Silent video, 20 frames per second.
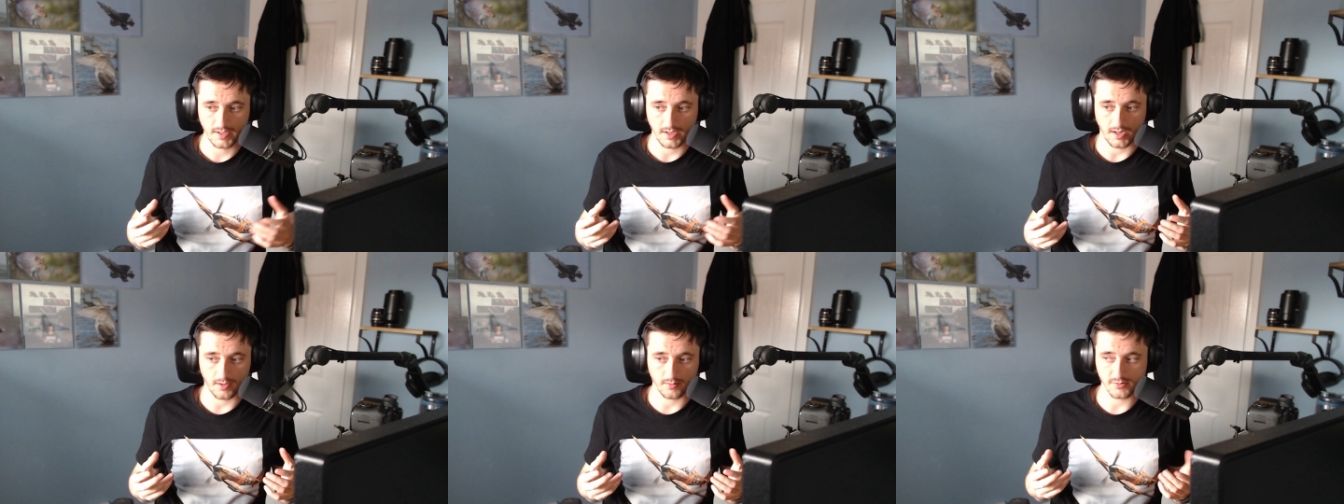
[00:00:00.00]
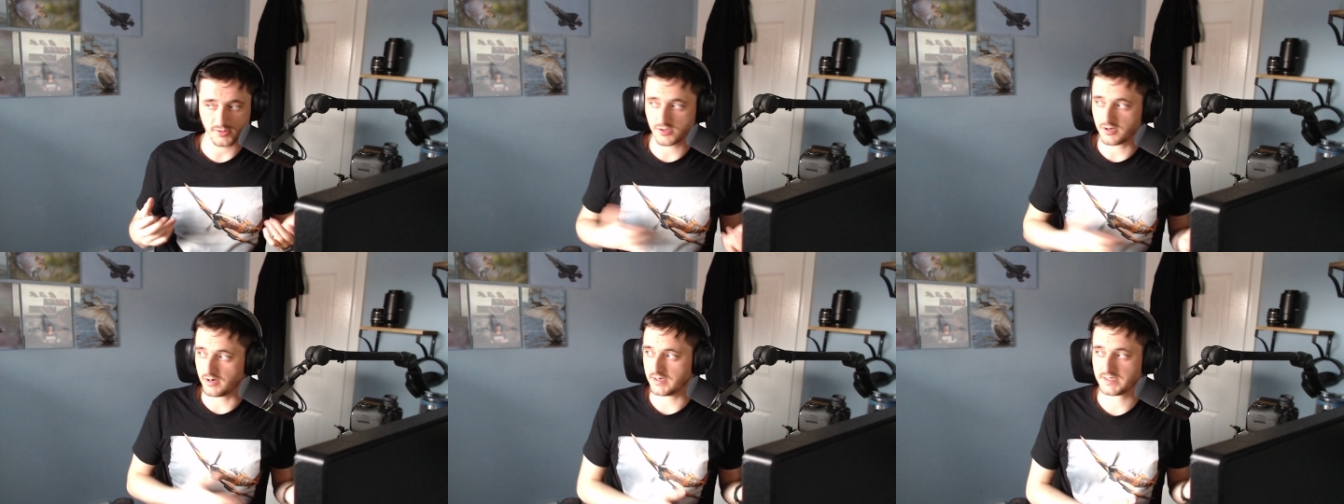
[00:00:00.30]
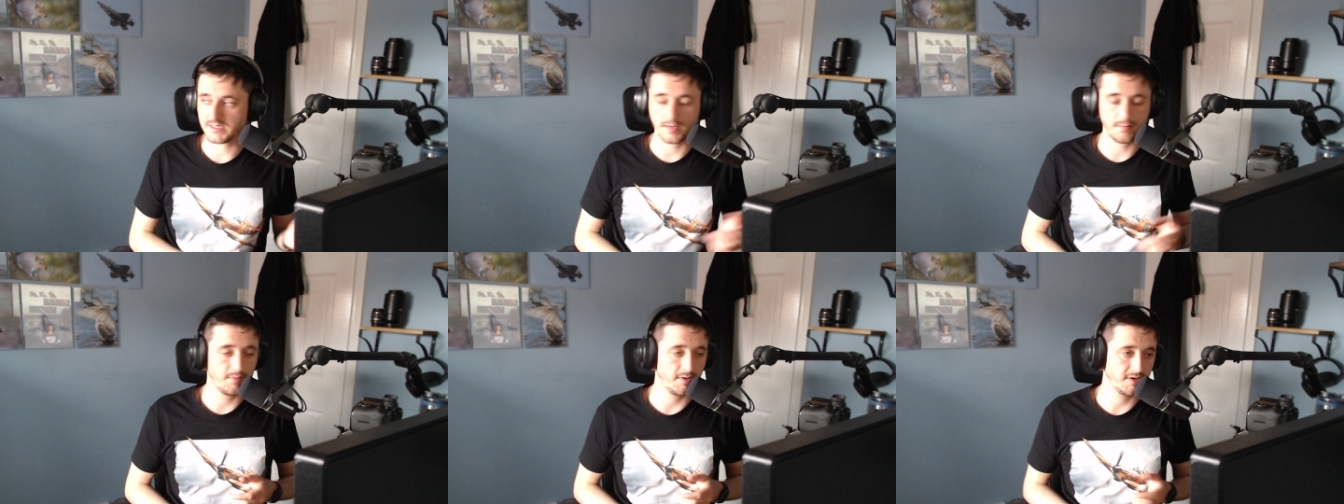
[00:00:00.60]
I was trying to
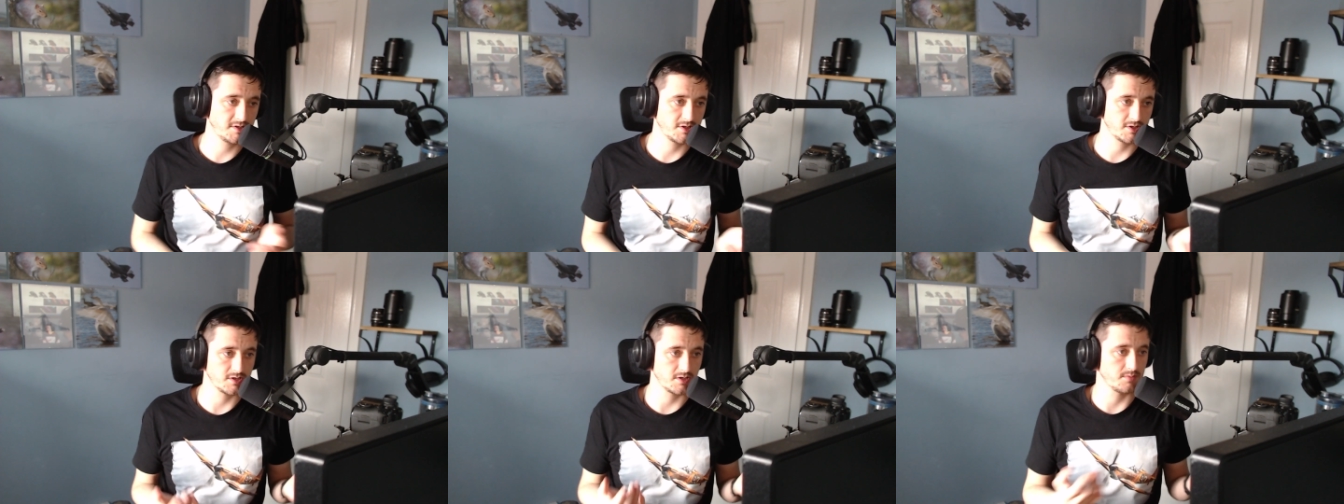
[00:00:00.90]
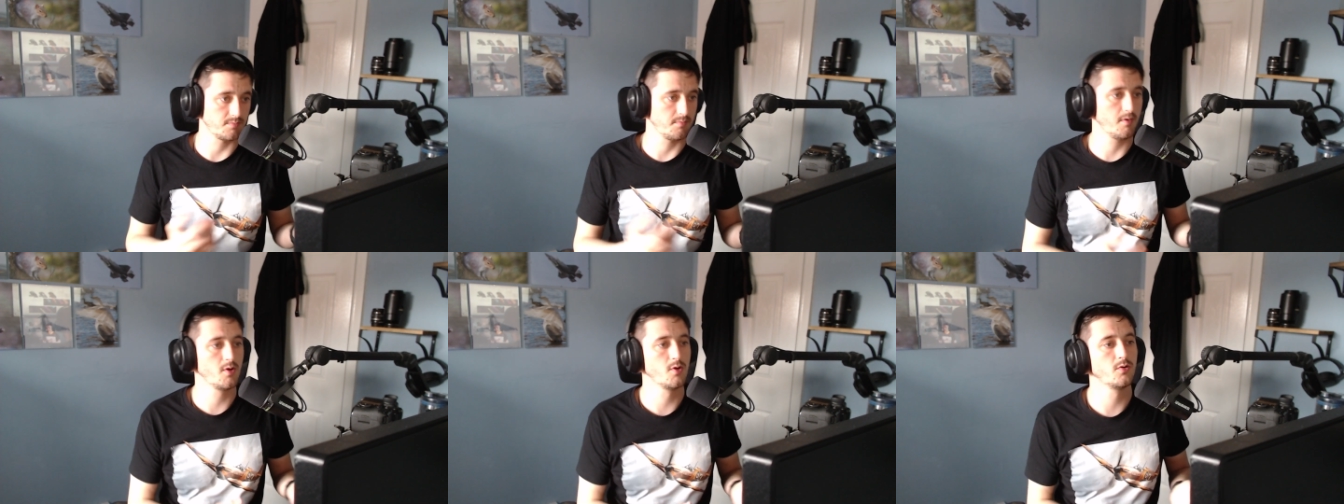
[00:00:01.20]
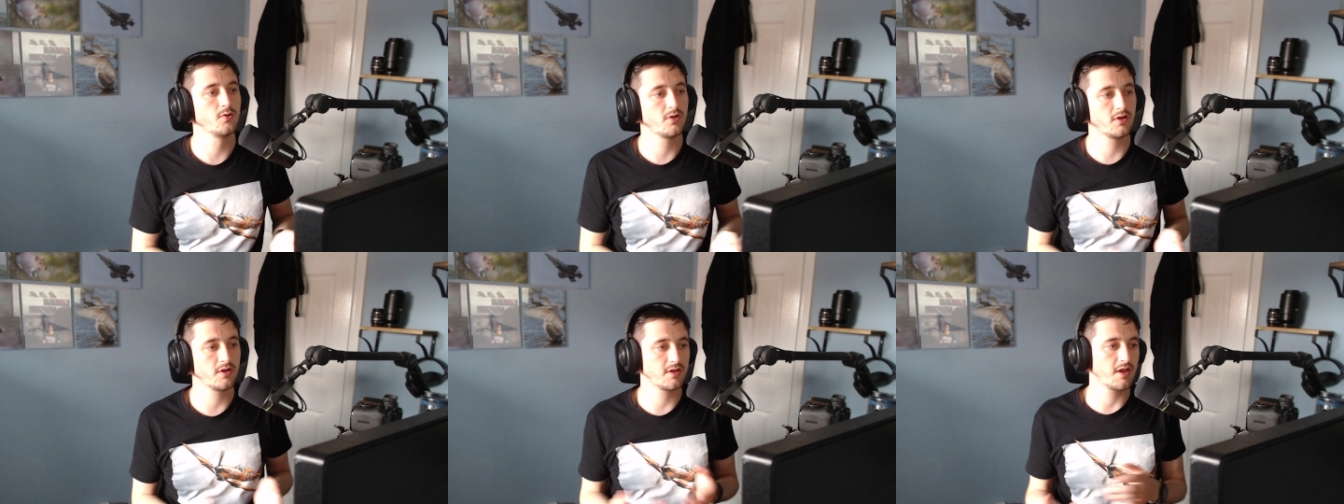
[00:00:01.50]
take pictures of the
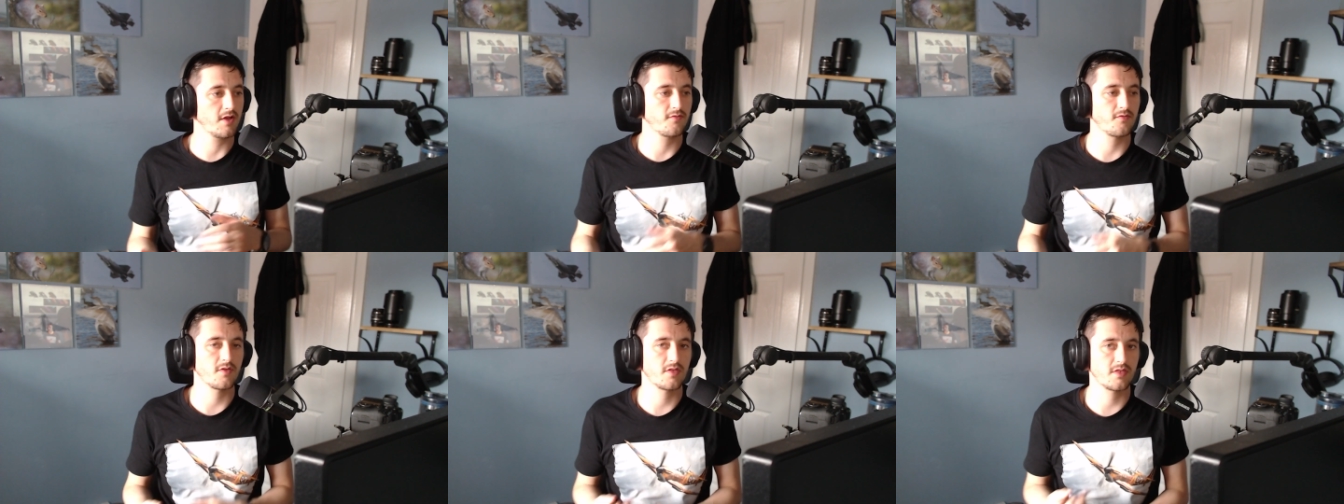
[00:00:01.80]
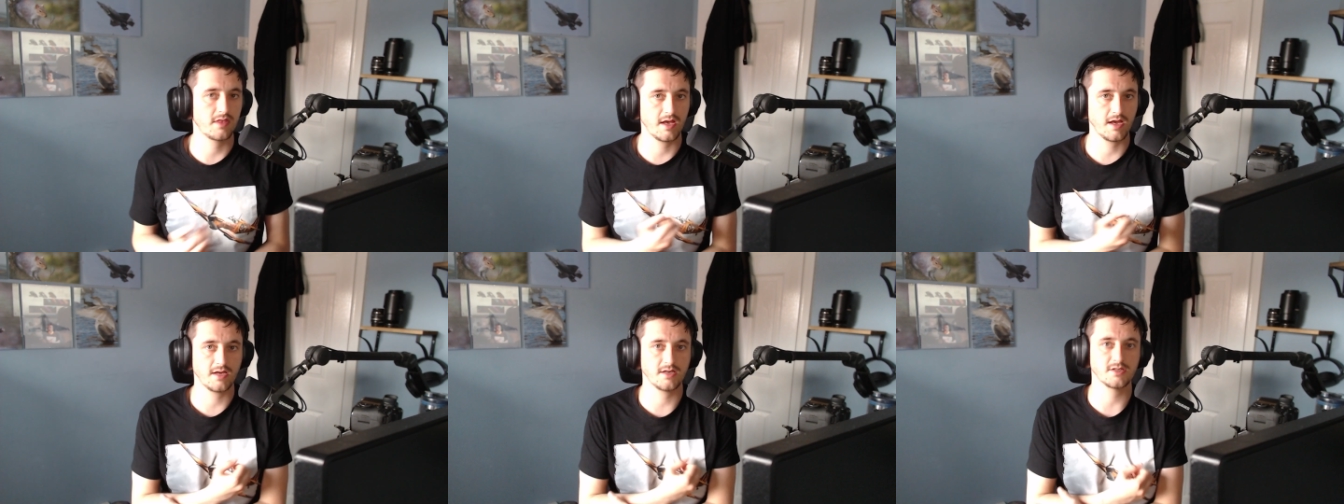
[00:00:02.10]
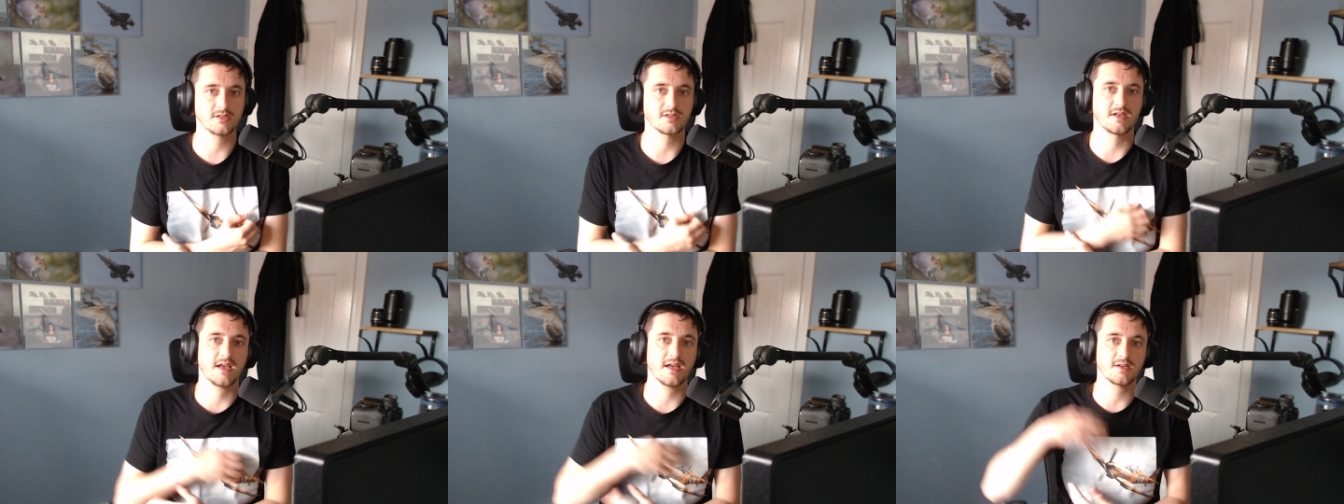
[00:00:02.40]
moon and different
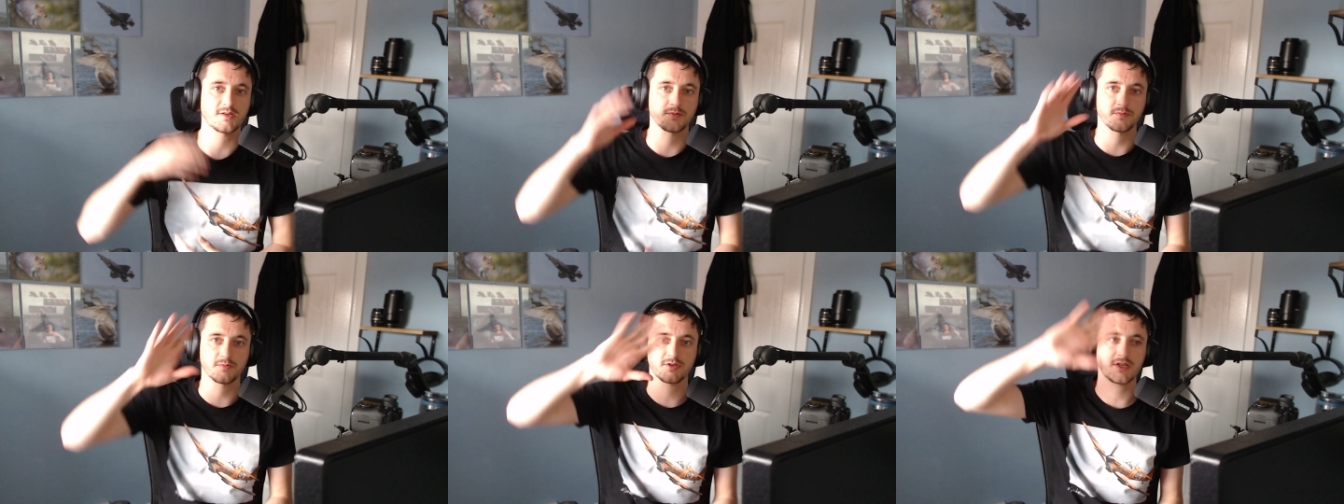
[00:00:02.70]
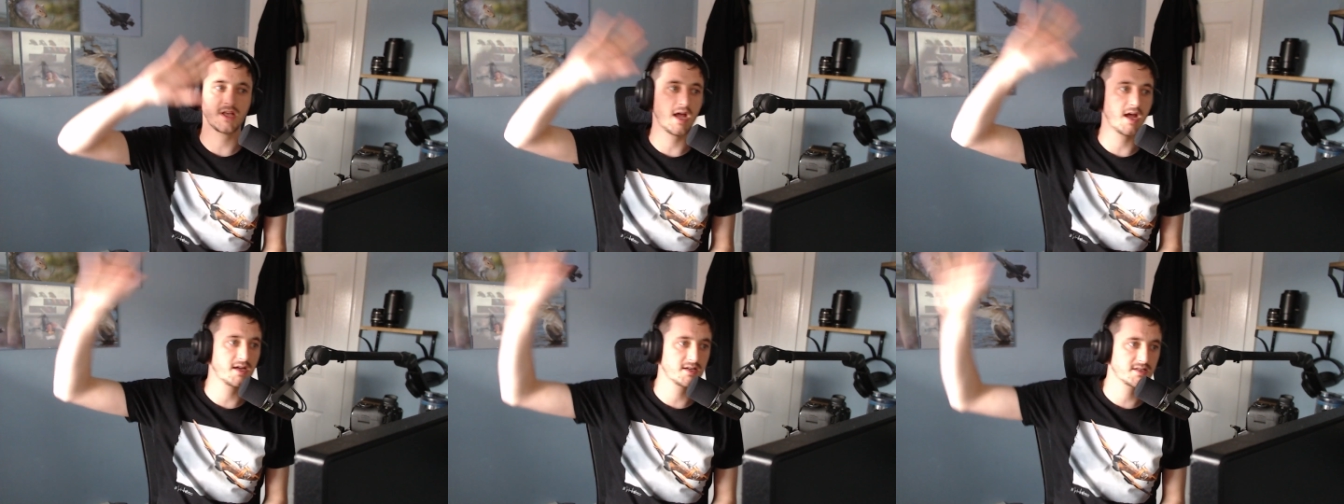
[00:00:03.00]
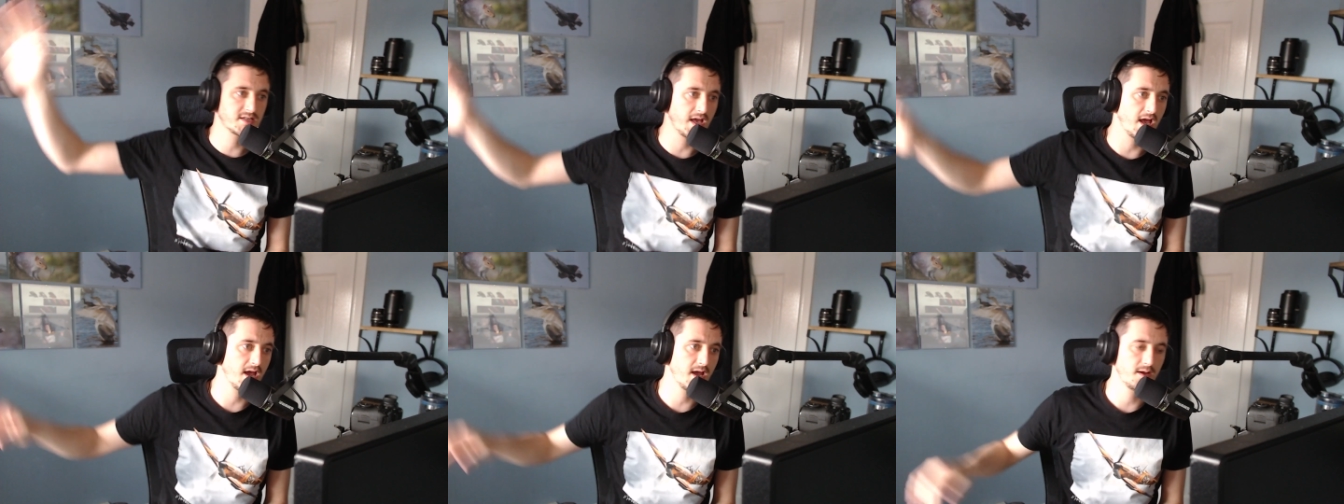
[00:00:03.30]
things, get some
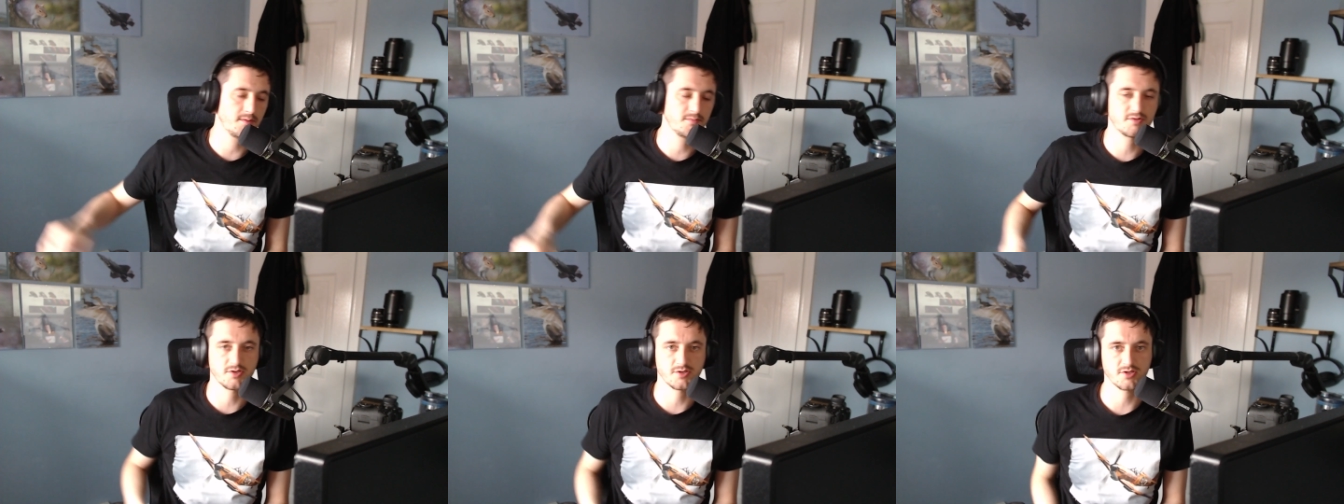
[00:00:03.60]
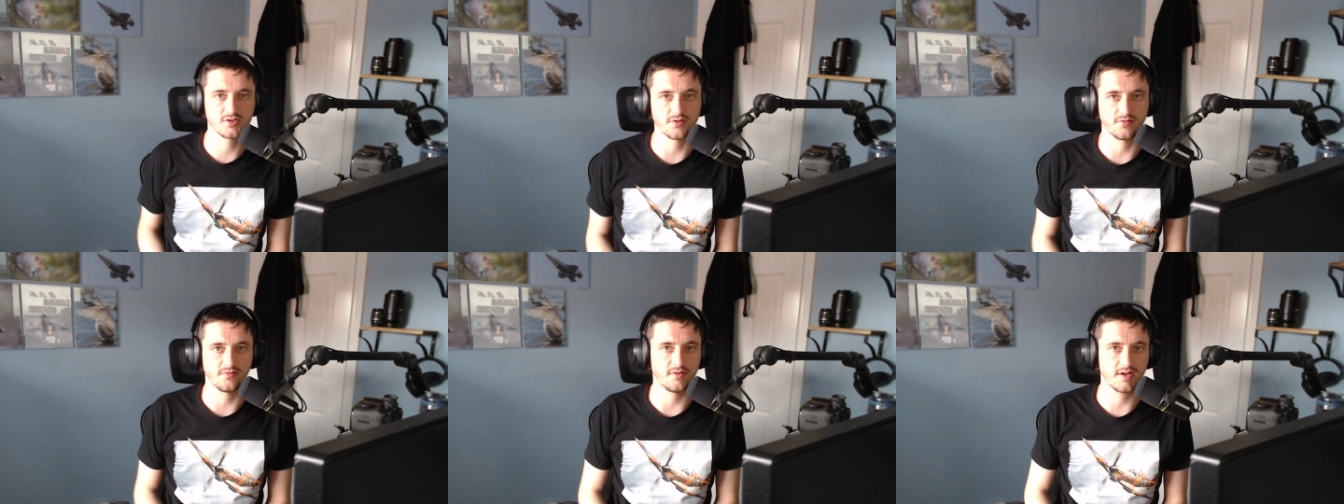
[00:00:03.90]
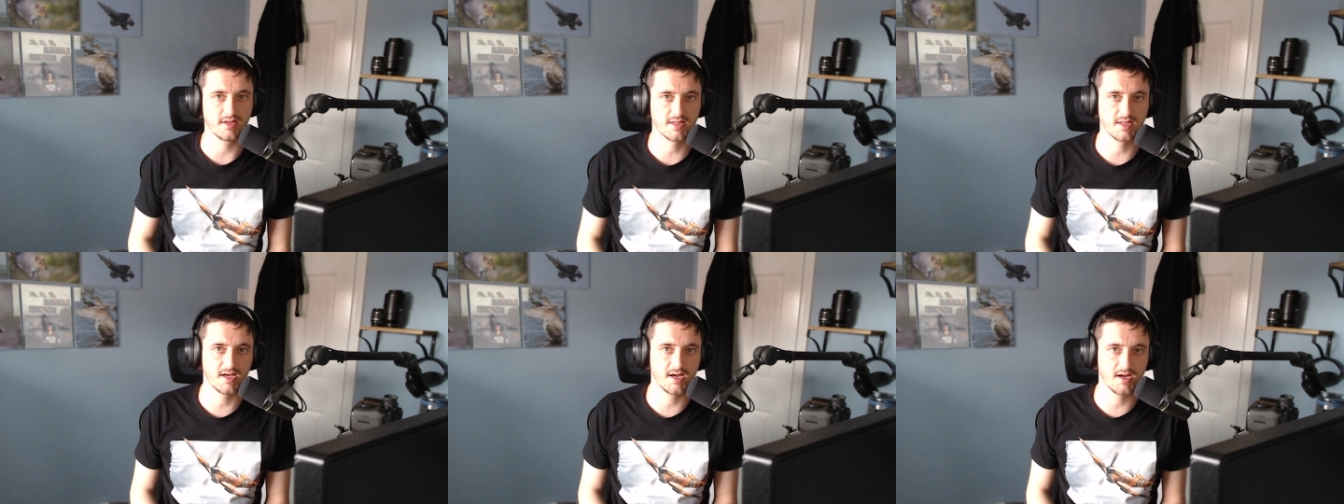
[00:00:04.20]
starscapes and stuff
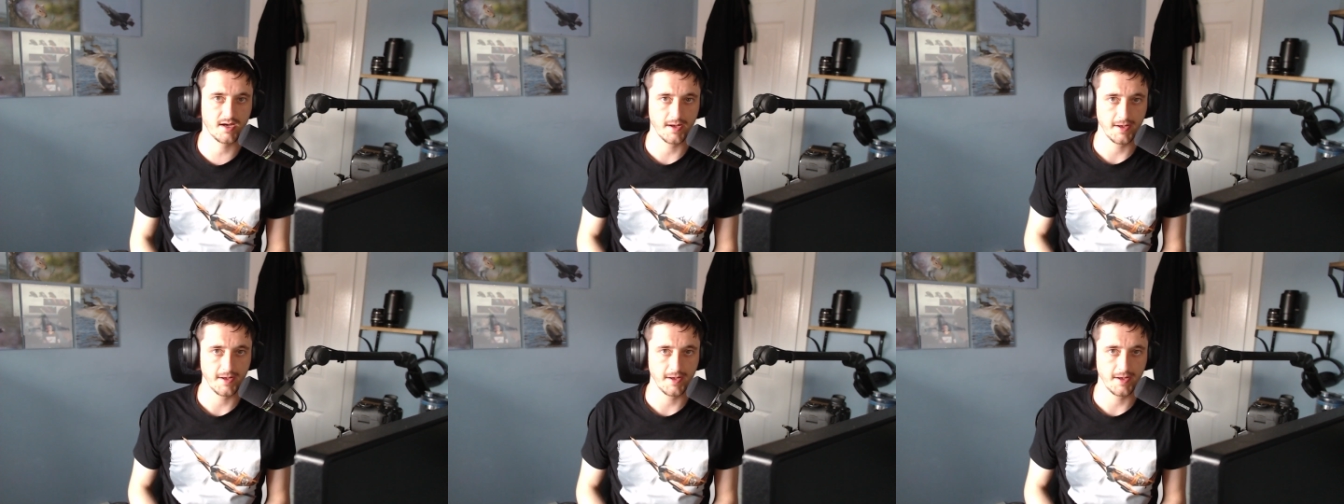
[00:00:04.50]
like that.